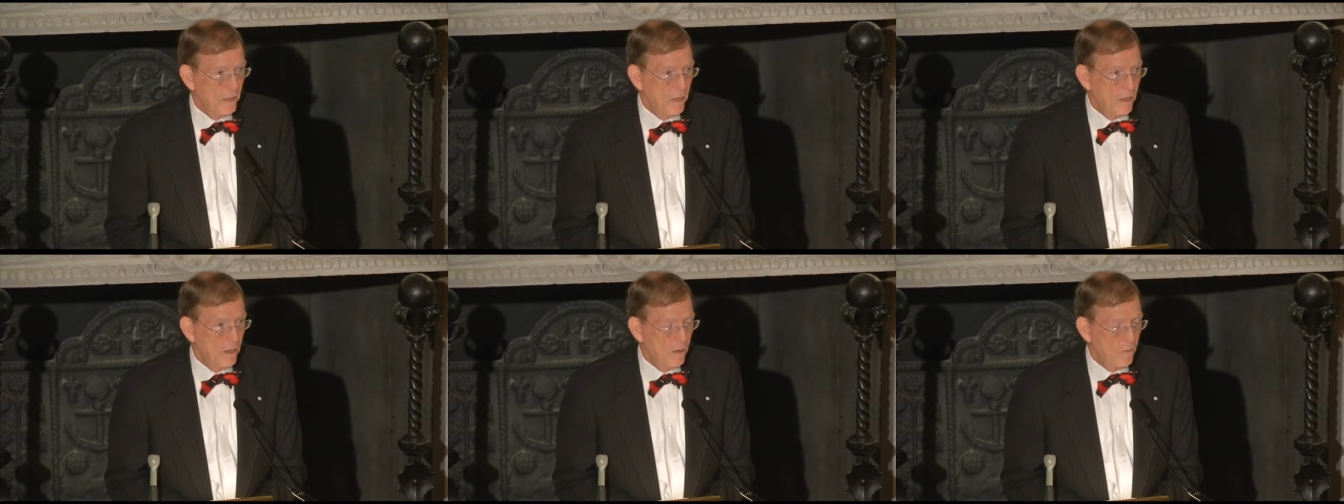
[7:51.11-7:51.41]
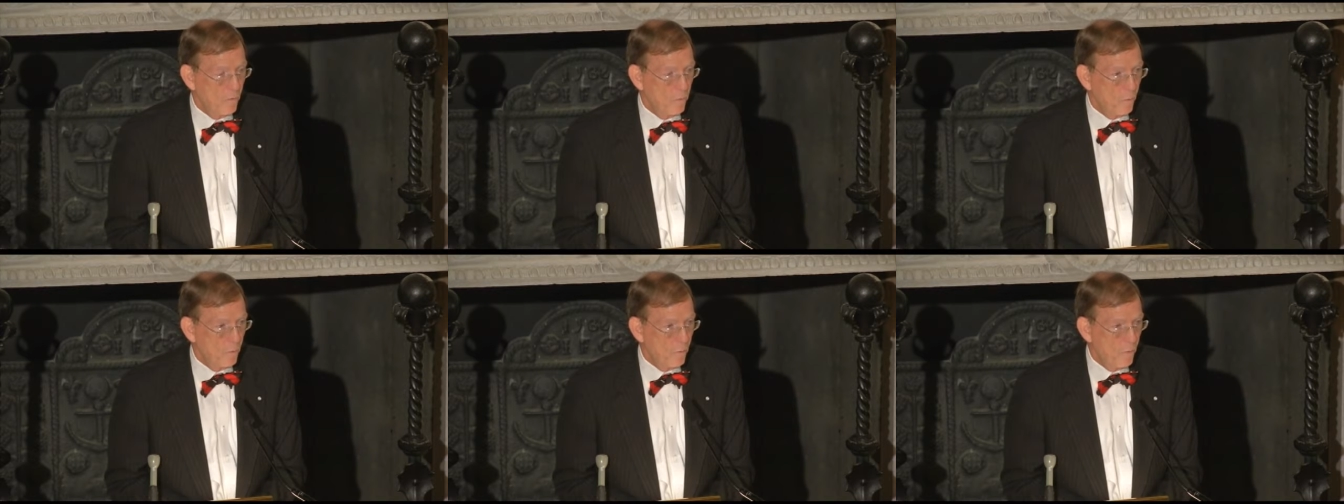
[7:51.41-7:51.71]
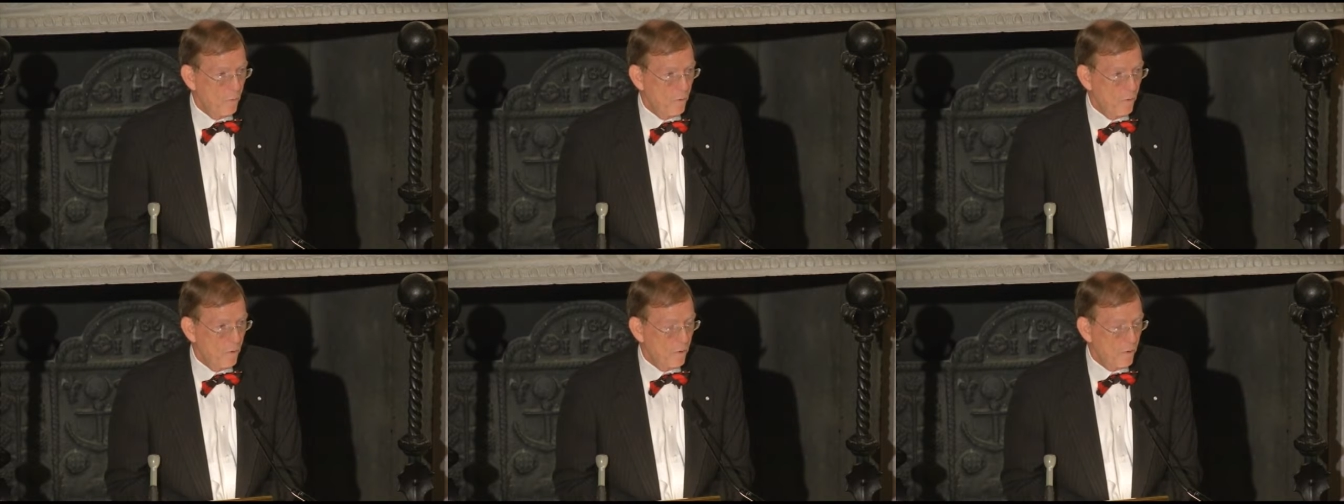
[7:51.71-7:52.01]
of the
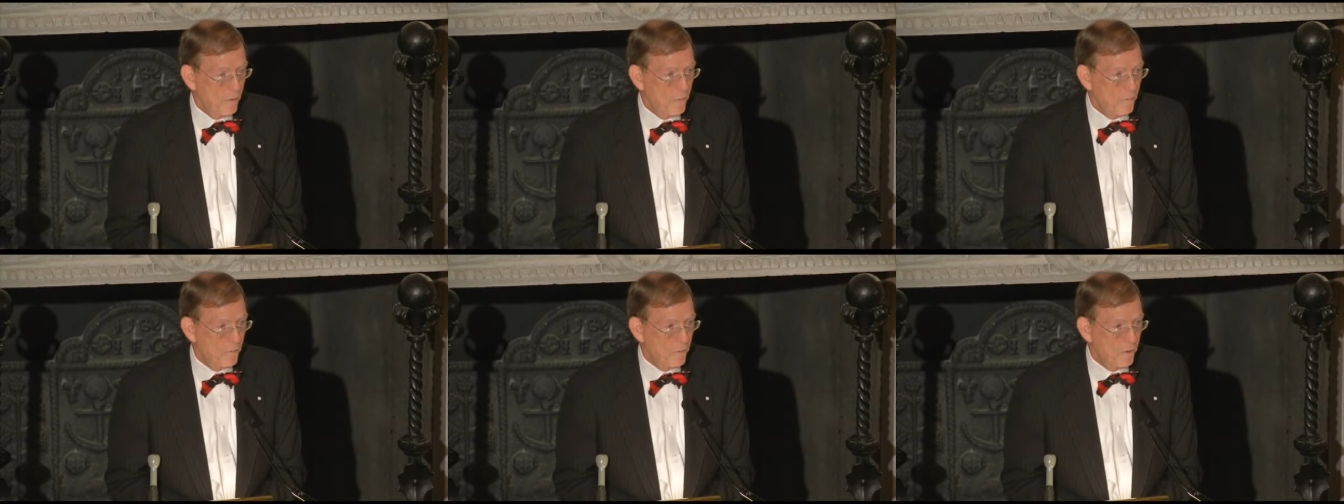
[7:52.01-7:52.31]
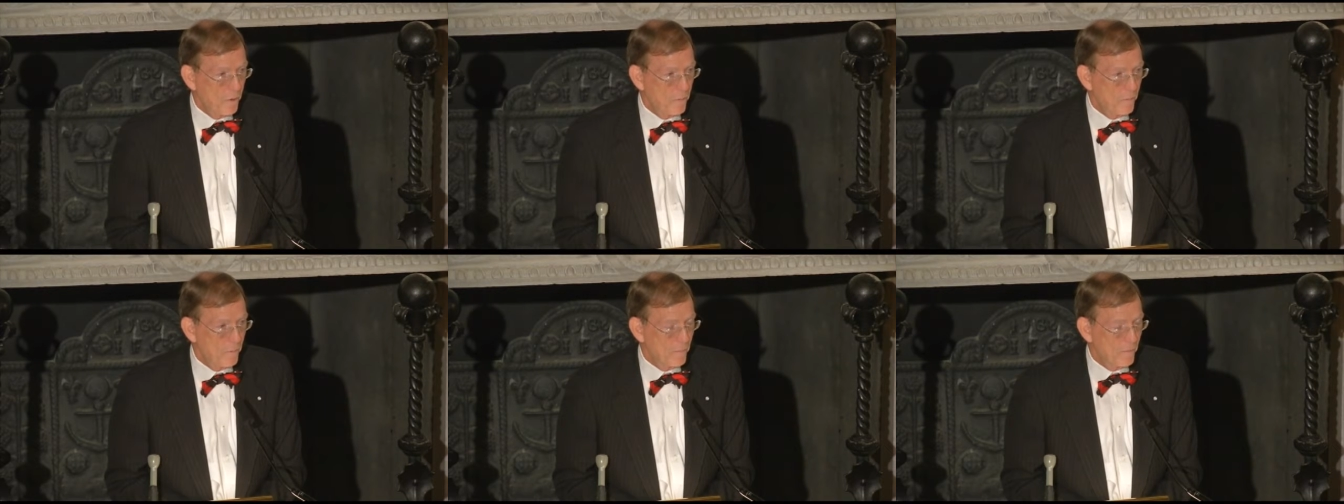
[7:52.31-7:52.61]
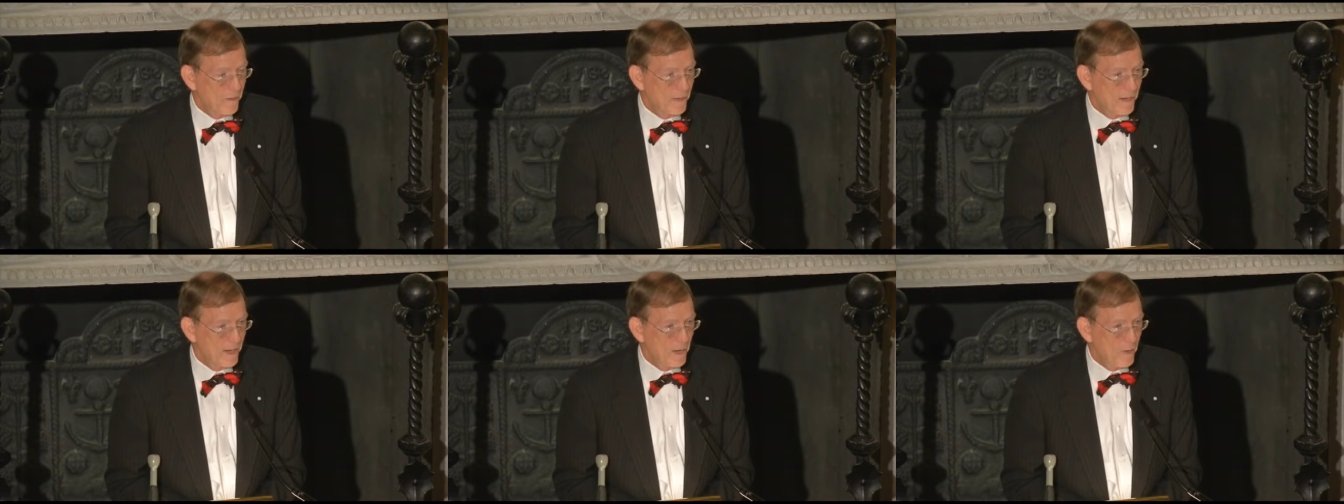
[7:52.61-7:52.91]
war from
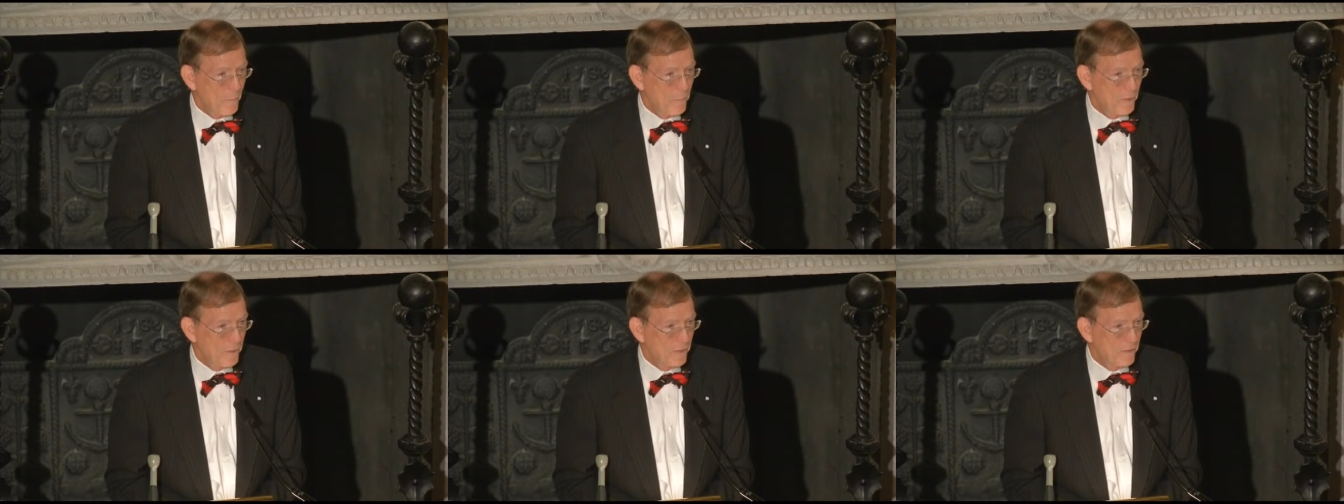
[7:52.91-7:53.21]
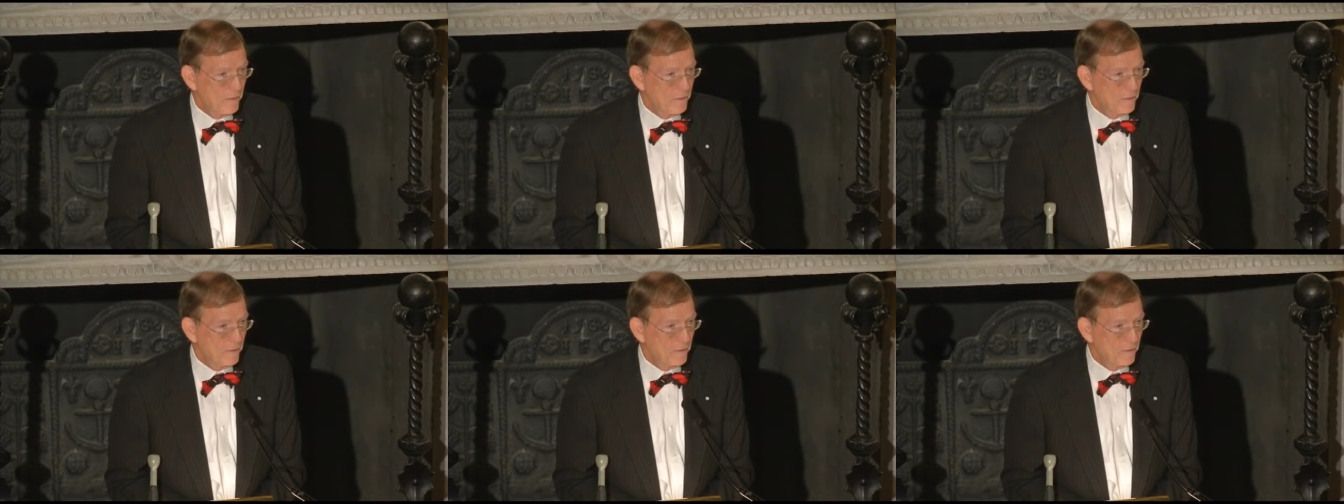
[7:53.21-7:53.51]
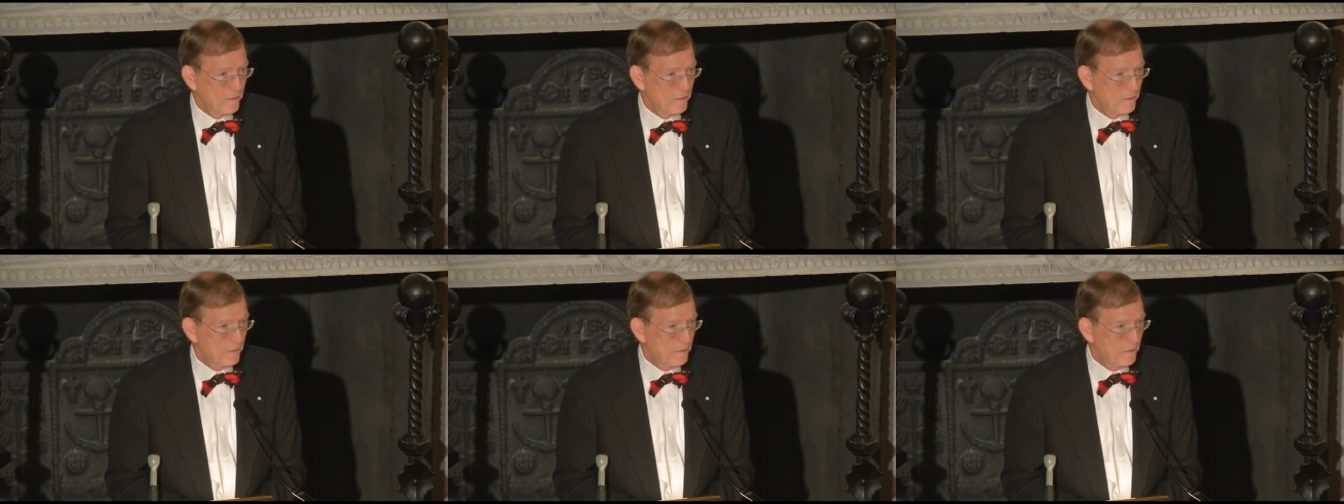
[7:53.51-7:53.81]
cowpens
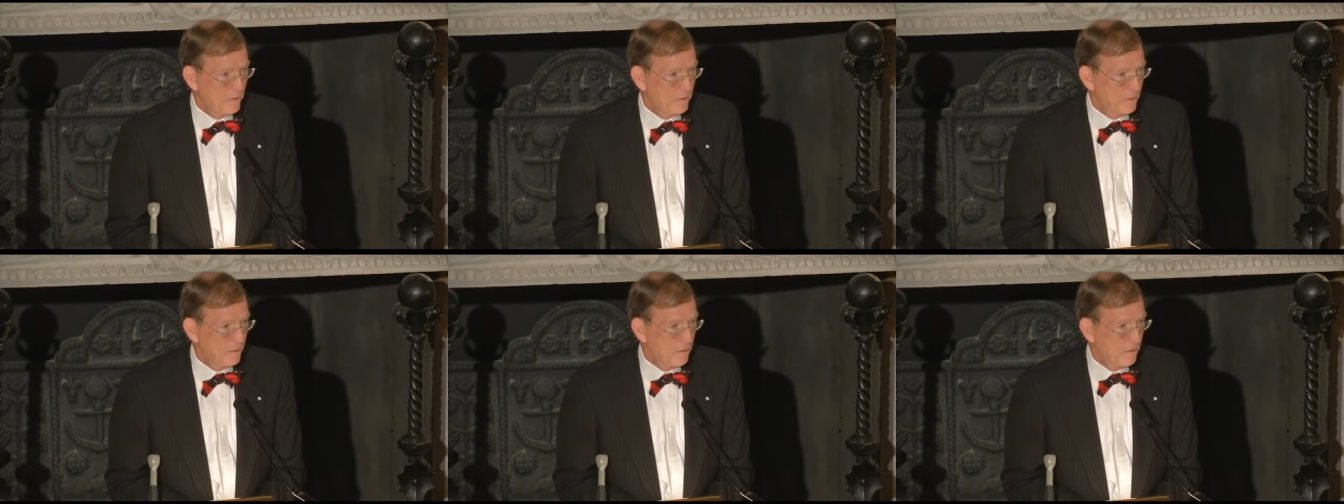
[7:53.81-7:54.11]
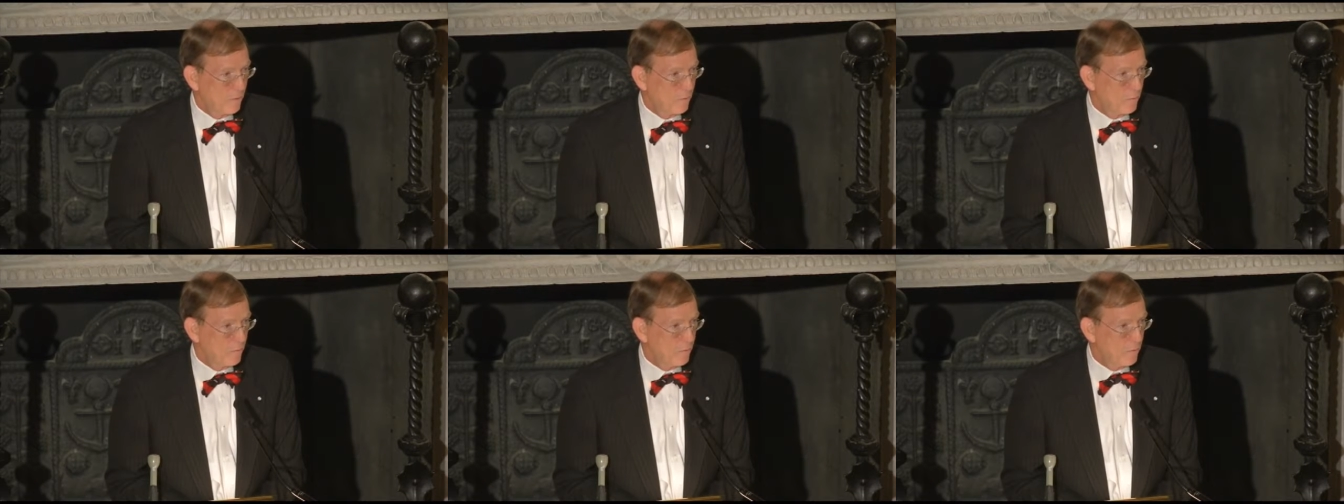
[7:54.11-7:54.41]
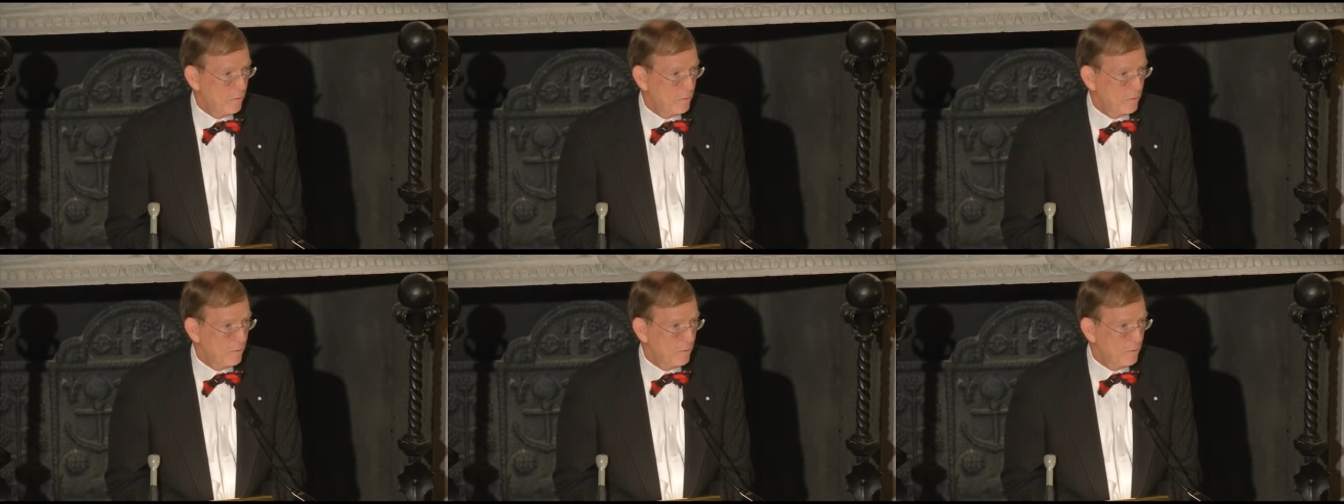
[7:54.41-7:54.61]
to Guilford